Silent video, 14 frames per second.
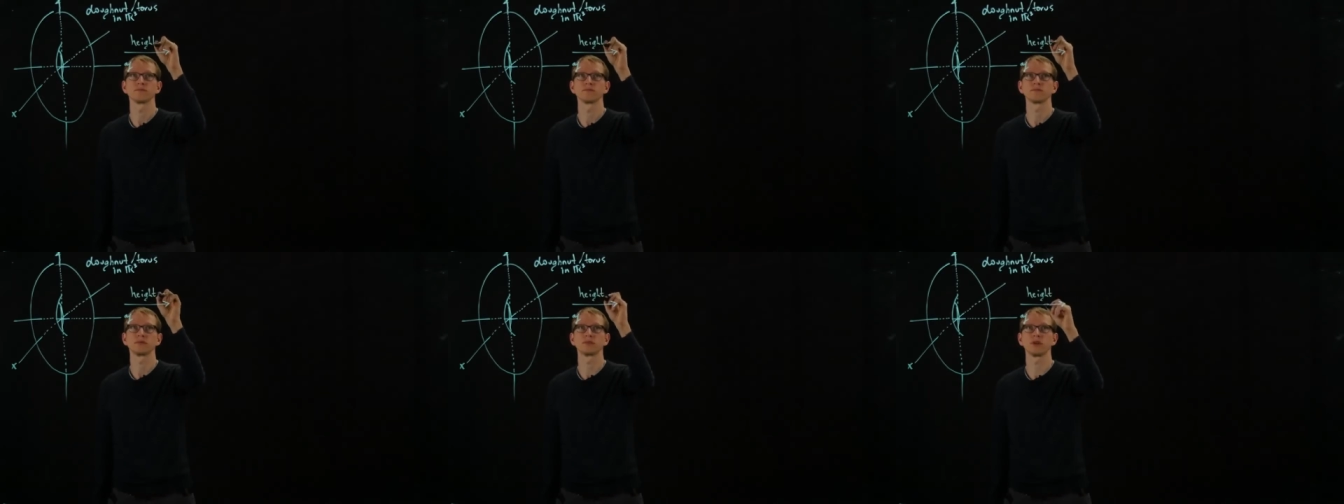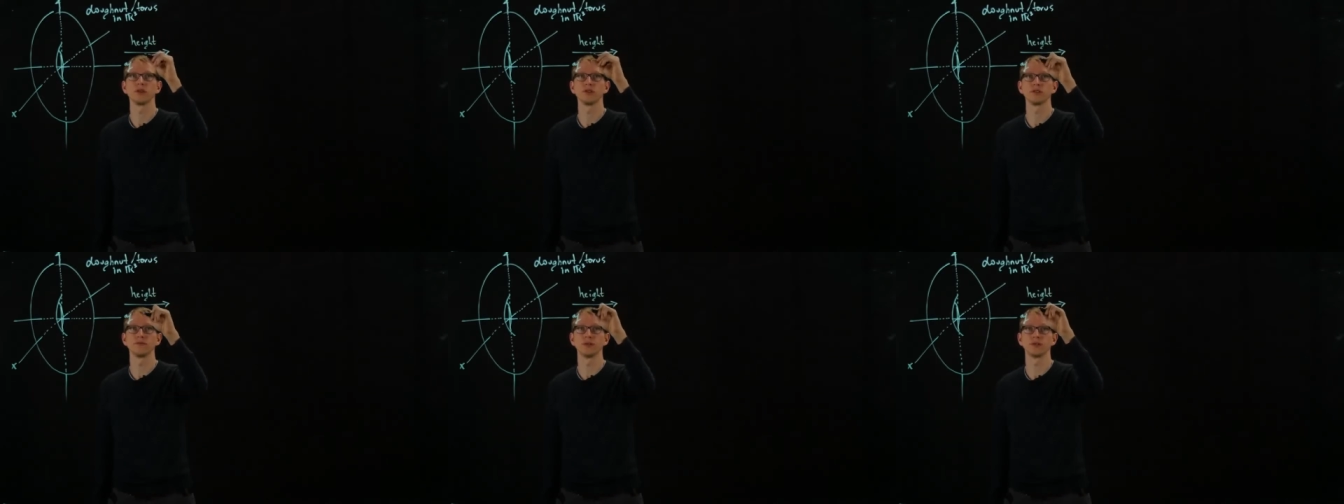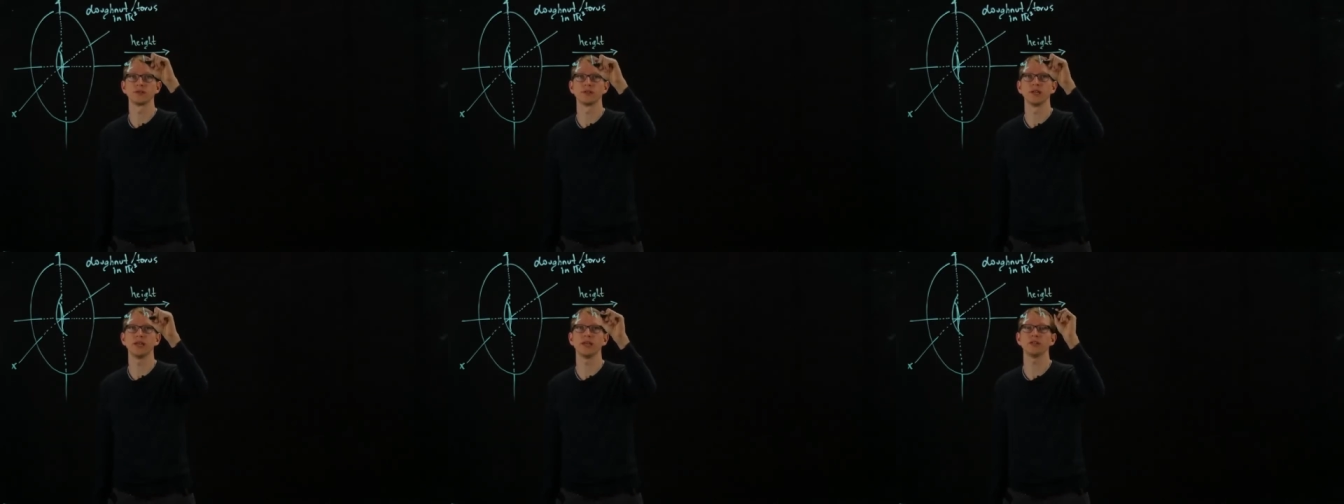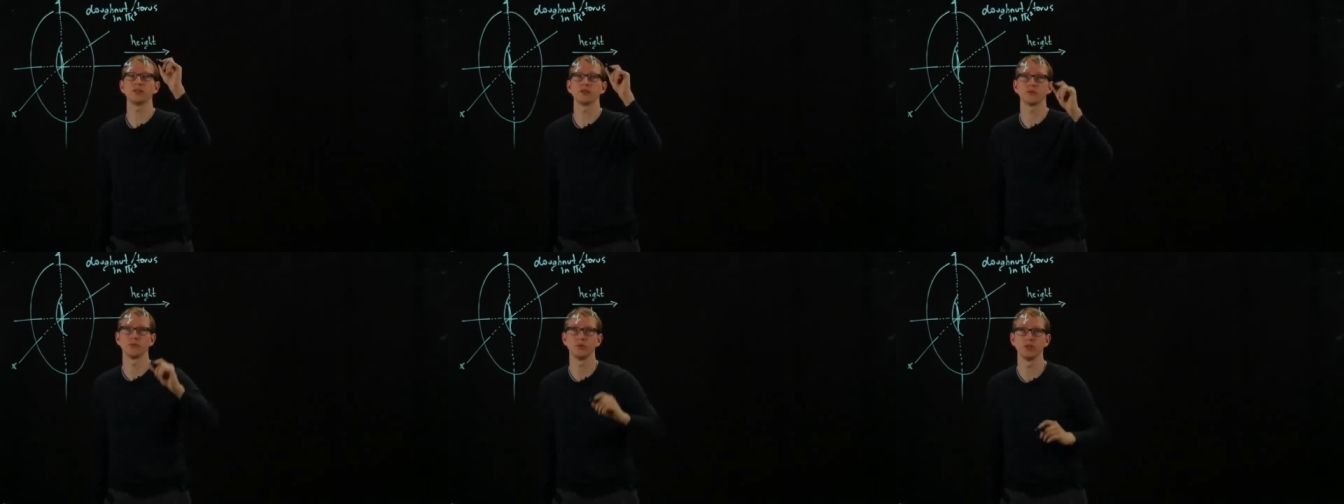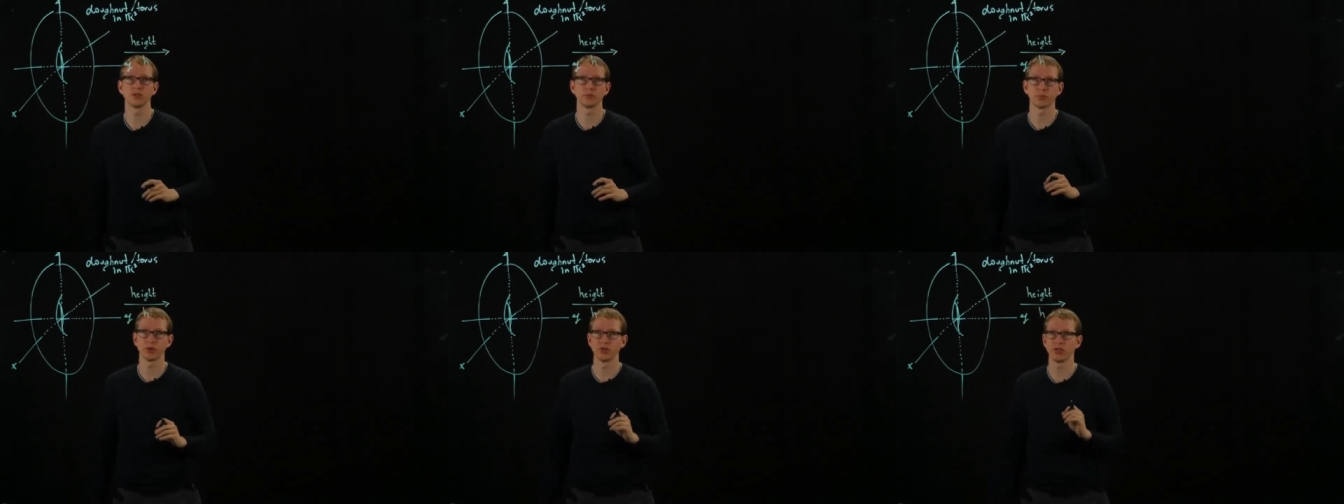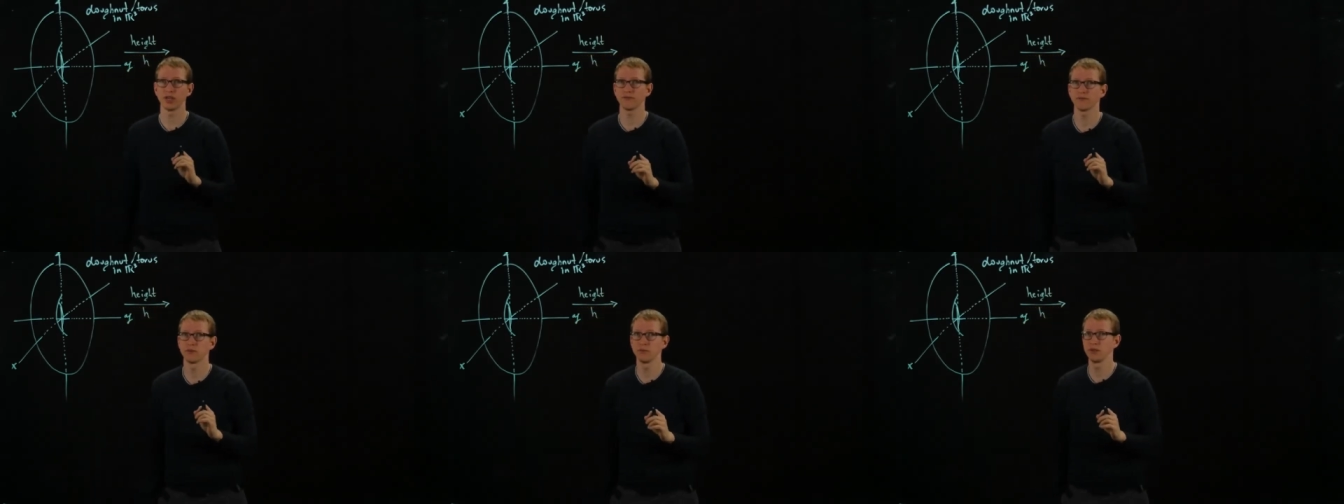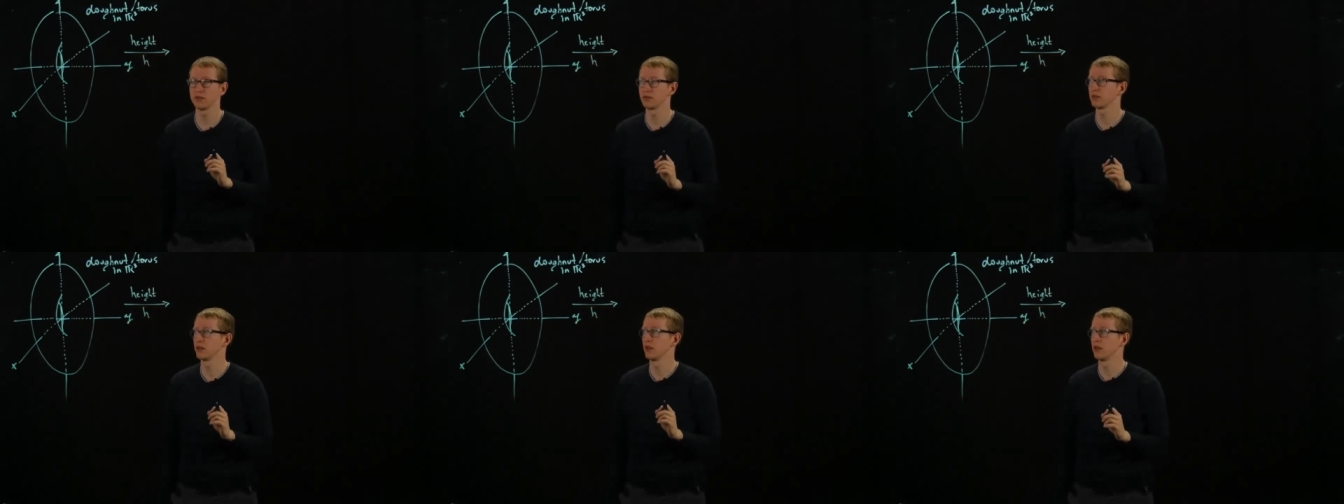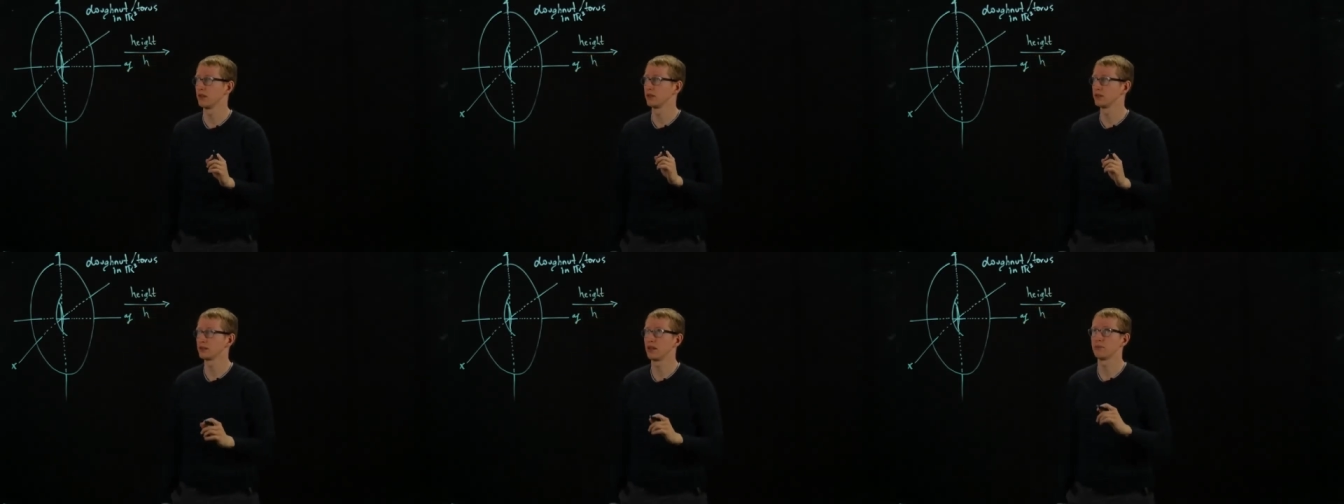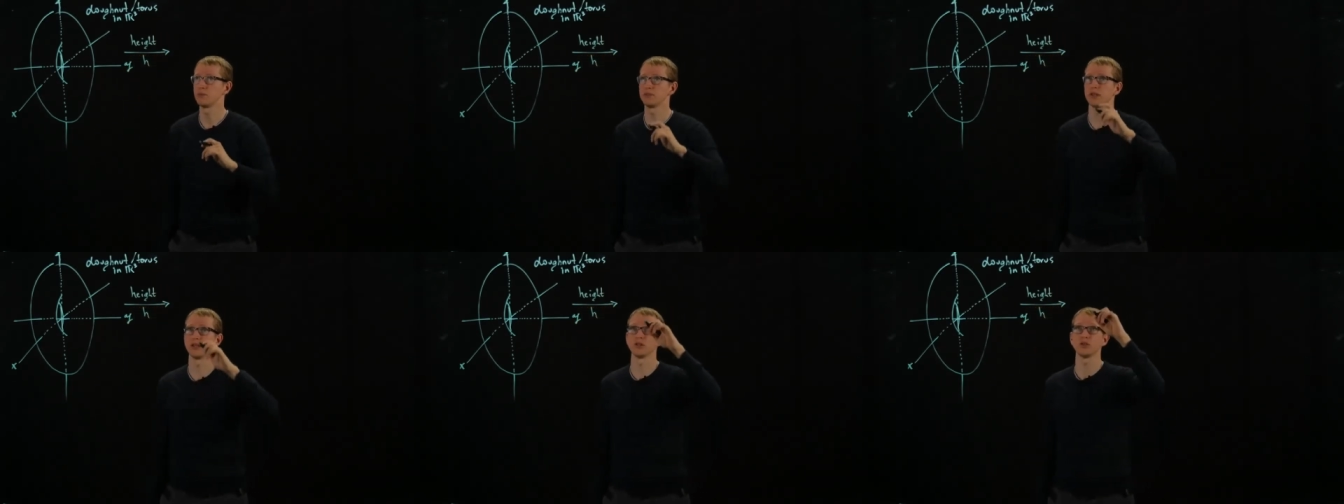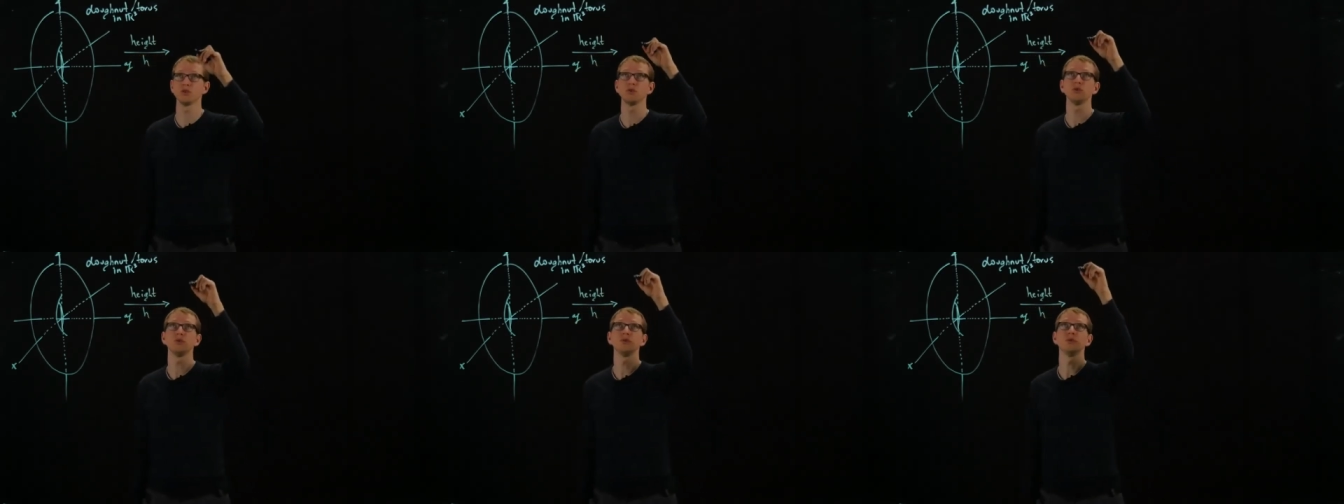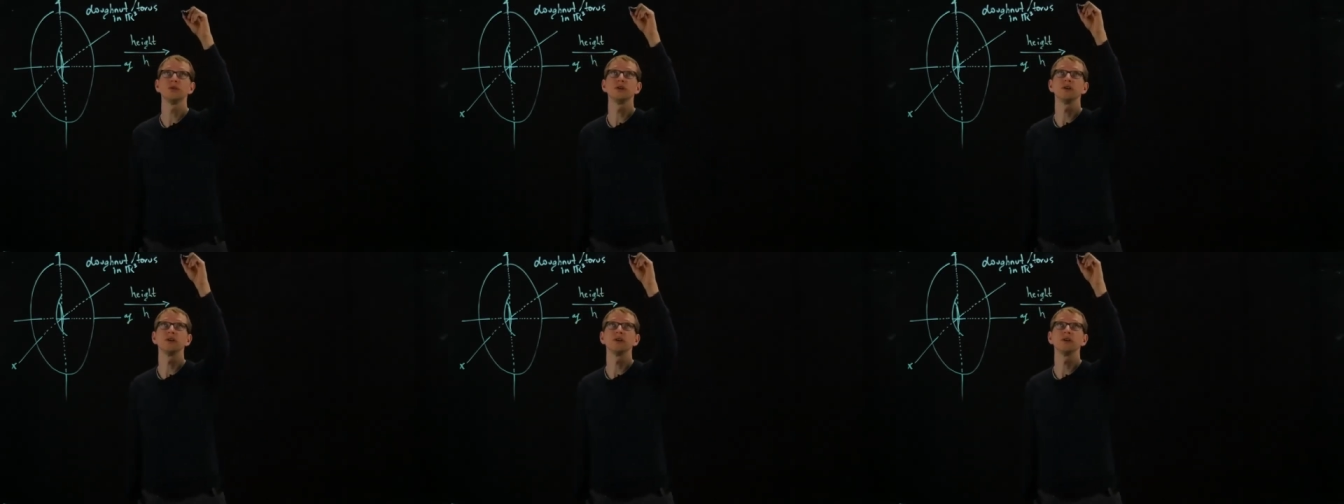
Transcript: let's call this function h, we just project from this subset to